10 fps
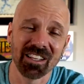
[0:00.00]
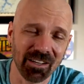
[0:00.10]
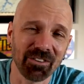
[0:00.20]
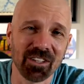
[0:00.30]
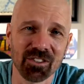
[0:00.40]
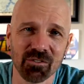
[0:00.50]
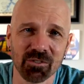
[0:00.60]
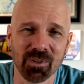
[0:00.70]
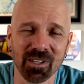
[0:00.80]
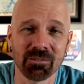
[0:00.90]
definitely
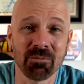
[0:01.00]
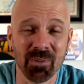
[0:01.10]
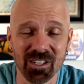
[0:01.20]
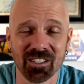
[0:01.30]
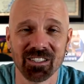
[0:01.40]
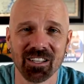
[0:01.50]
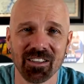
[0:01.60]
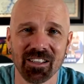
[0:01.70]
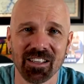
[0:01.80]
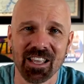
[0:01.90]
deserves a place to be mentioned
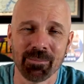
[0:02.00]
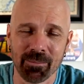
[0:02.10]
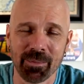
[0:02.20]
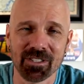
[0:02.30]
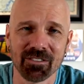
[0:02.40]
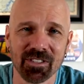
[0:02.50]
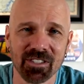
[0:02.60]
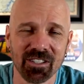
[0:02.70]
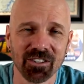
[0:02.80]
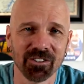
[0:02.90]
in my best of
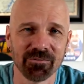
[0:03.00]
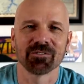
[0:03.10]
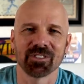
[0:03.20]
this year.